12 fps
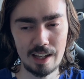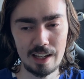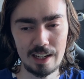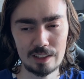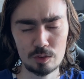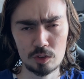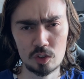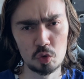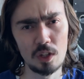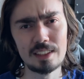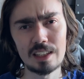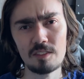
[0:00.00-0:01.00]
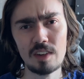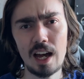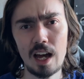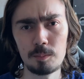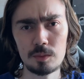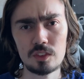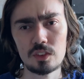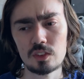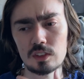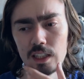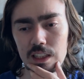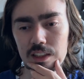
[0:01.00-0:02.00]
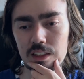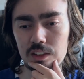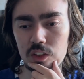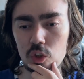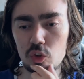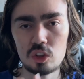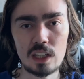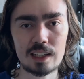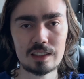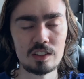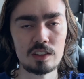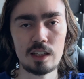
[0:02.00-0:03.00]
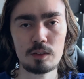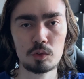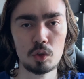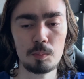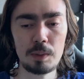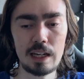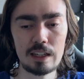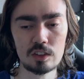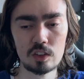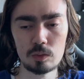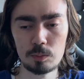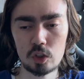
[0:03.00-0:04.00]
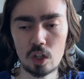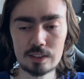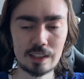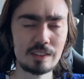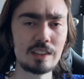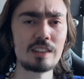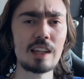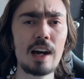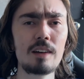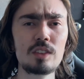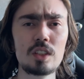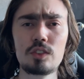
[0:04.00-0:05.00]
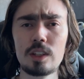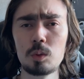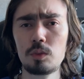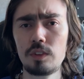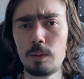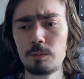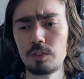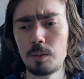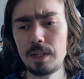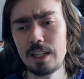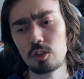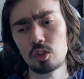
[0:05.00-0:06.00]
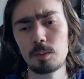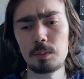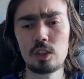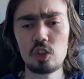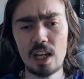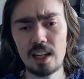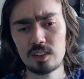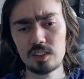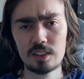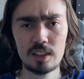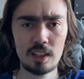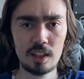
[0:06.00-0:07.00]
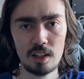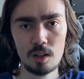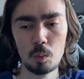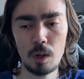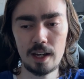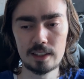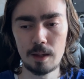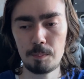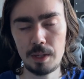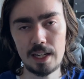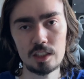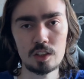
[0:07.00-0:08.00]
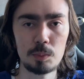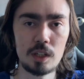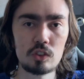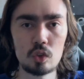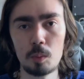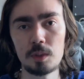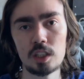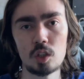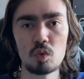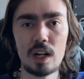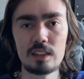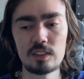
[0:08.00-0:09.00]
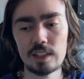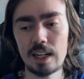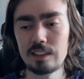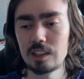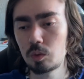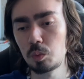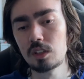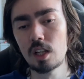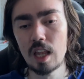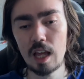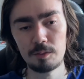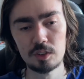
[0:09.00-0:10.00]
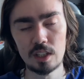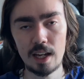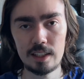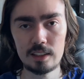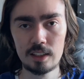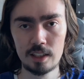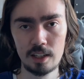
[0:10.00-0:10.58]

It's frustrating that happens. Like, usually I can sit through pain because my doctor says I have this thing with inflammation in my chest where I get pains, but it's normally on the right side. This was the left side.